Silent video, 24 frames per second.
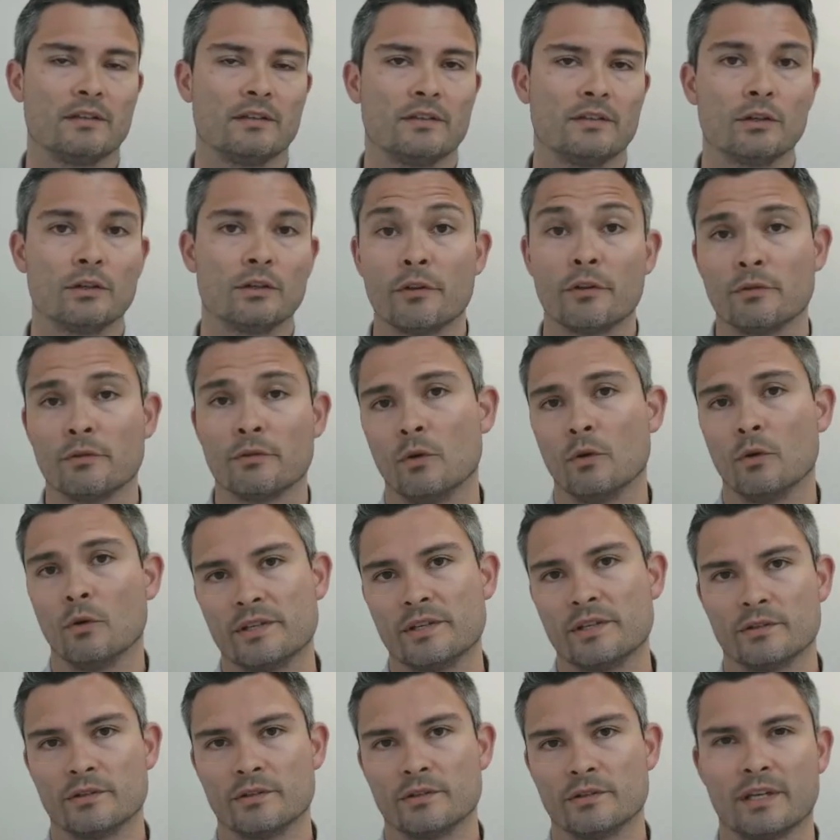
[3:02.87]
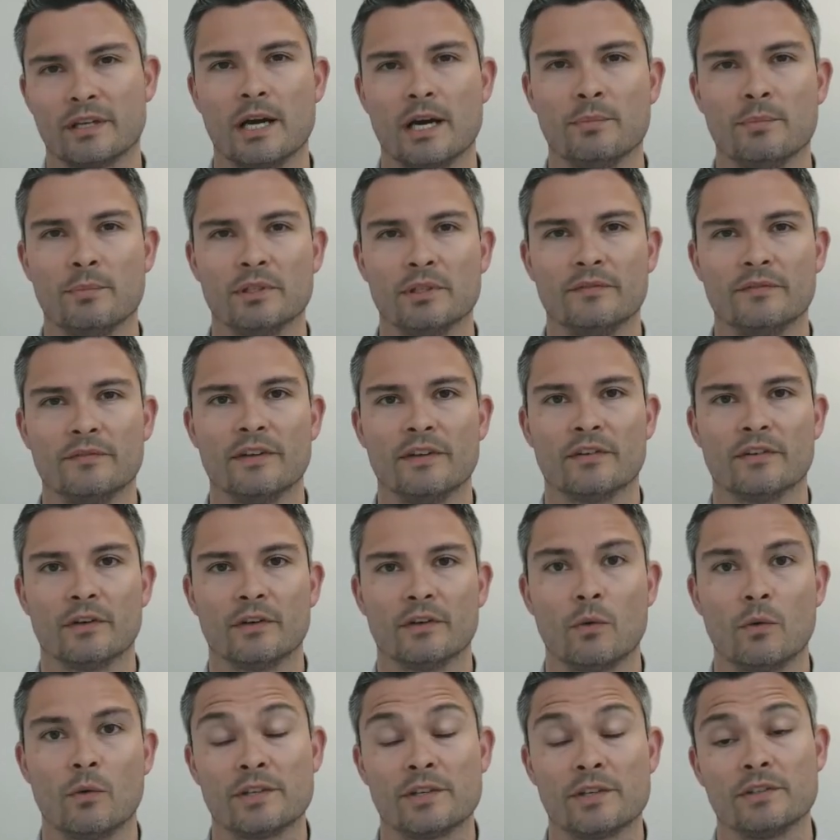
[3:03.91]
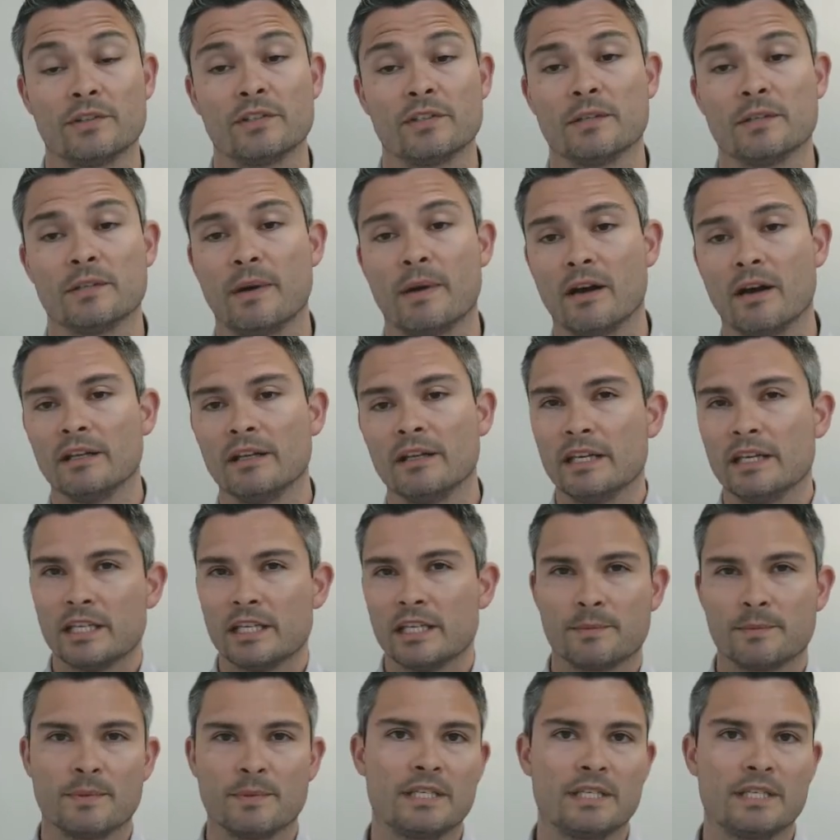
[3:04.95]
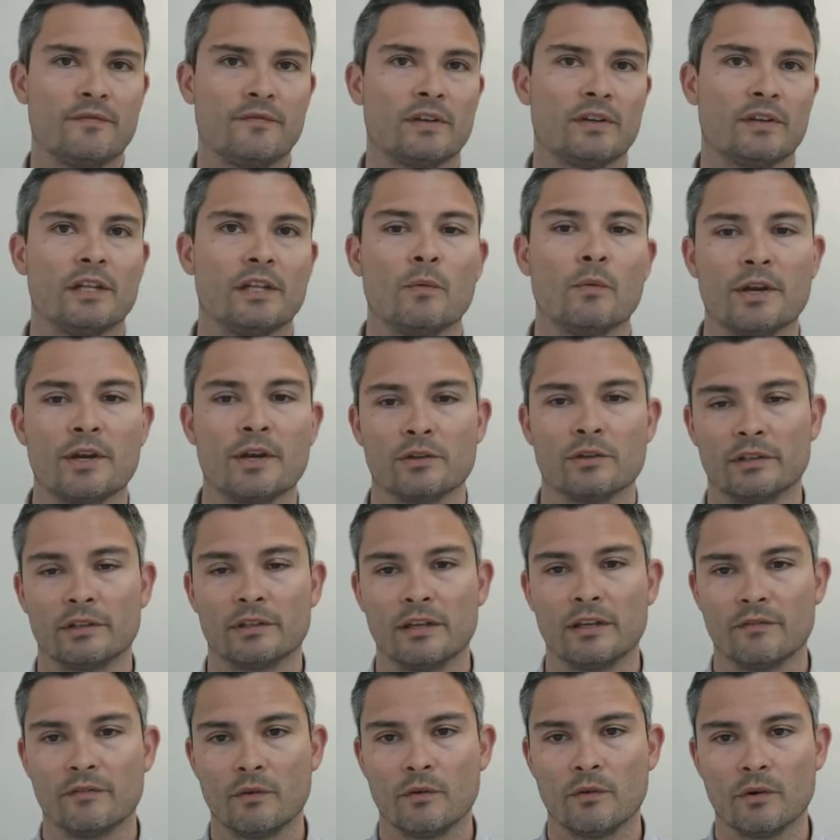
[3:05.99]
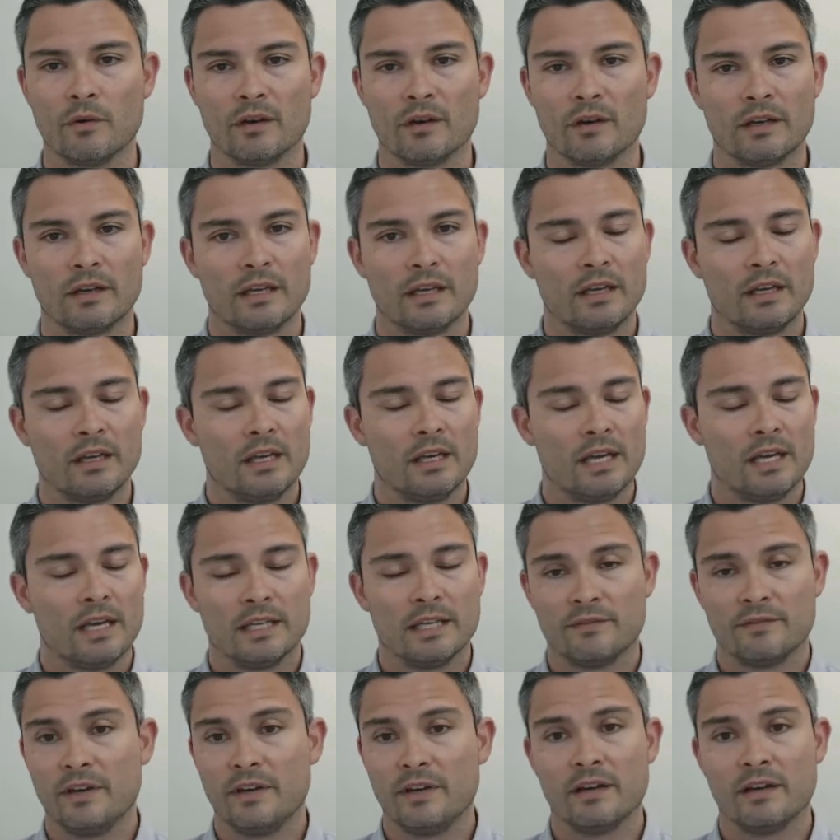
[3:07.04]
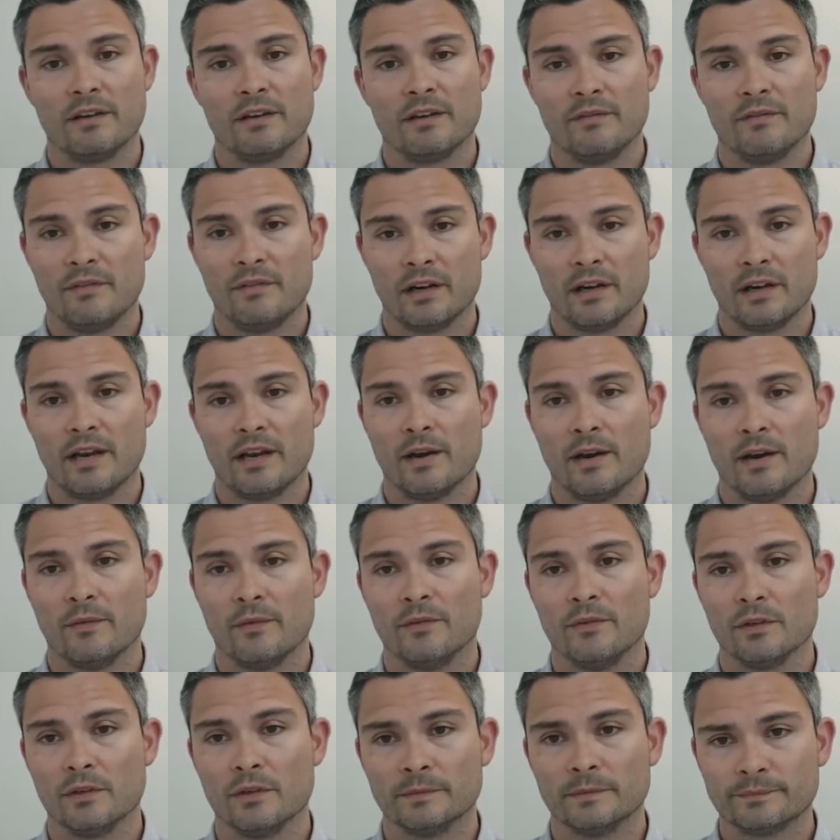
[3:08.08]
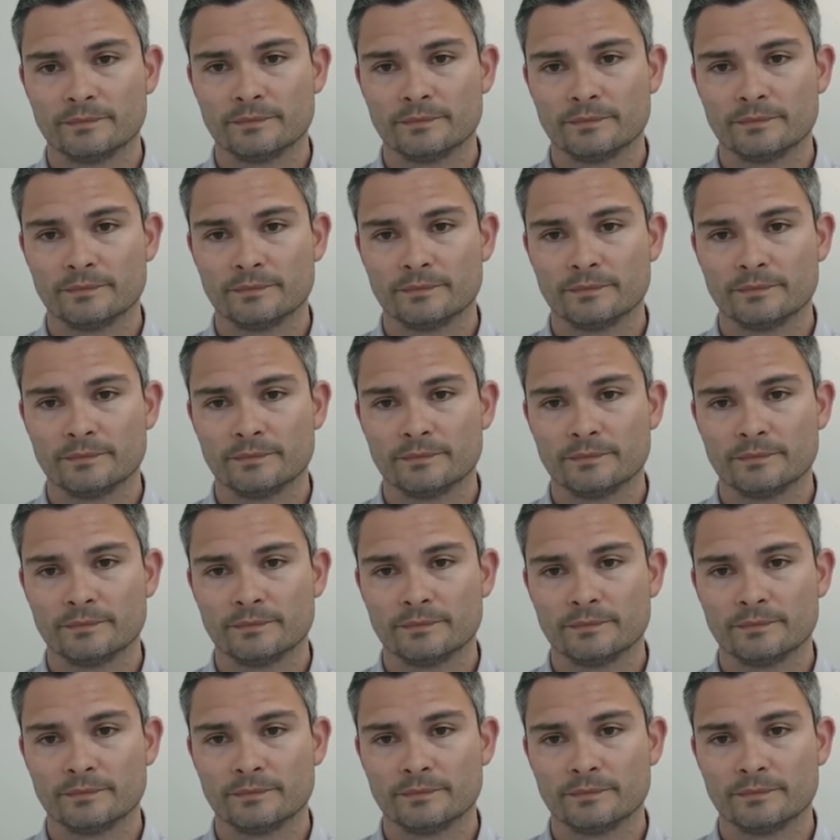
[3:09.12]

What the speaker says: You'll go through a wizard with a couple of different questions about specifically what you're looking for. It's very, very helpful.